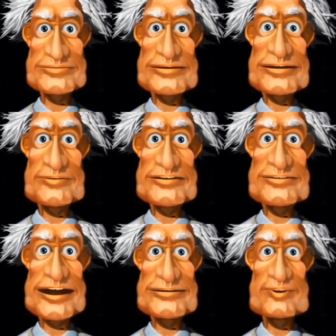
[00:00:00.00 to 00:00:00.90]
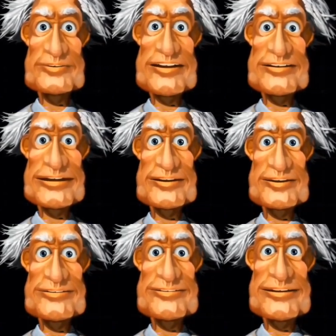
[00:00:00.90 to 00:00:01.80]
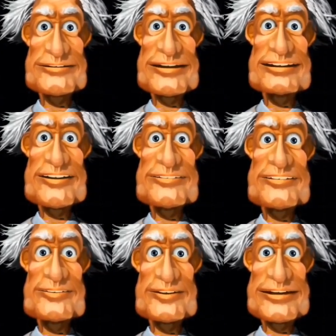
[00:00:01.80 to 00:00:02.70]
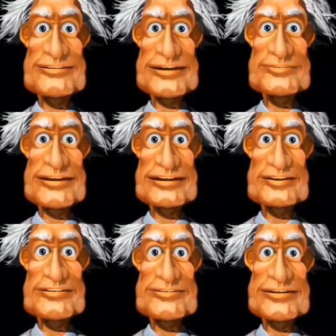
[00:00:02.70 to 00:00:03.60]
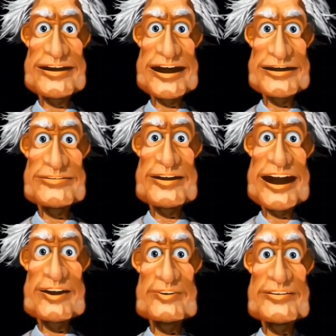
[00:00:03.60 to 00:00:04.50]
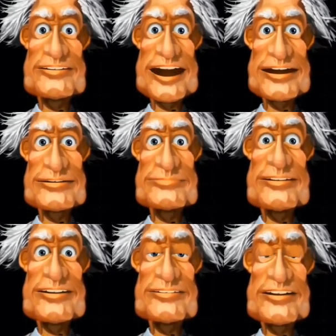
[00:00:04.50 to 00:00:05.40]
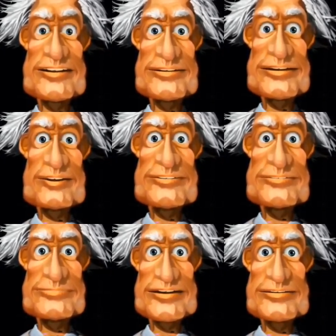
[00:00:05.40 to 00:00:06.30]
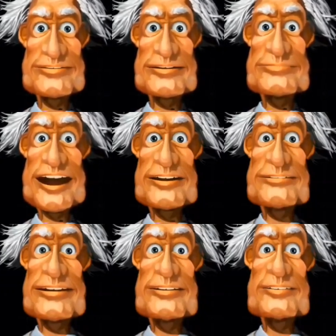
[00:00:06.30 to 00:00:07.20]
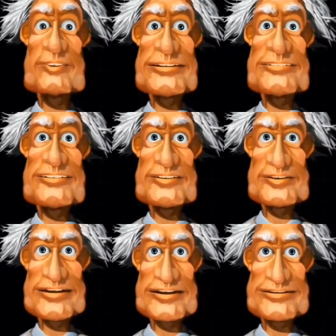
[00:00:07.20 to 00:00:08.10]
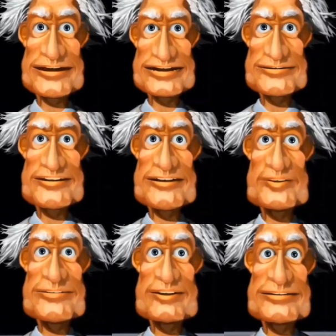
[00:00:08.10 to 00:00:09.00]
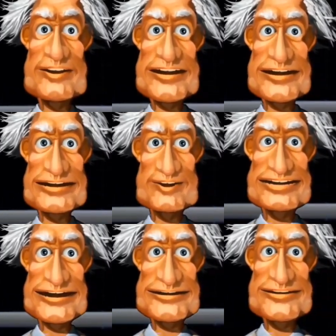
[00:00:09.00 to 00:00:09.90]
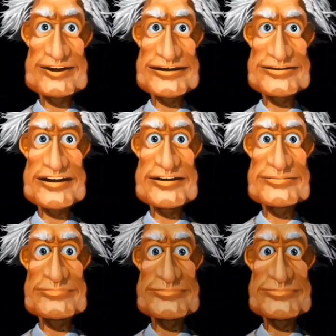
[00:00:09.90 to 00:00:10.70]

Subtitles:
By recording the values during this elevation, we basically get our performance curve, although we will note that pump manufacturers don't test pumps this way as it's not practical.